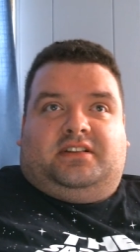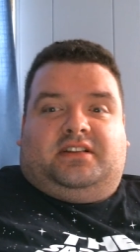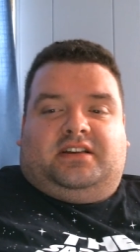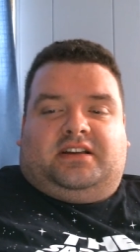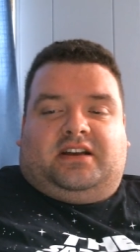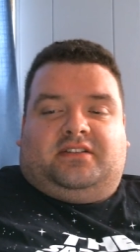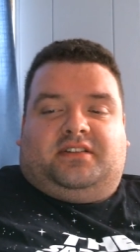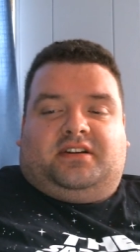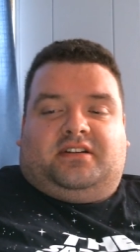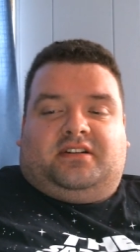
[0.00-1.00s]
like how
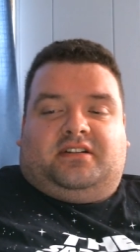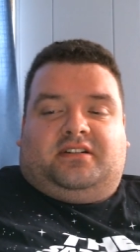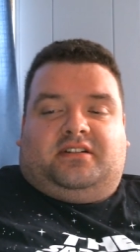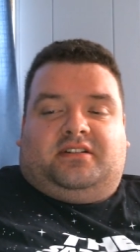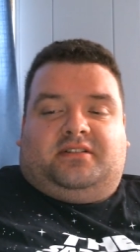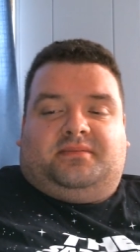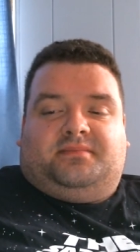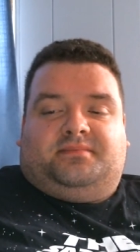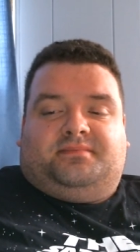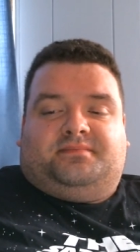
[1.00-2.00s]
they're
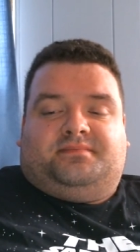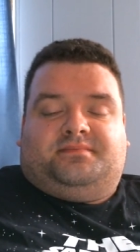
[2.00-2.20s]
um,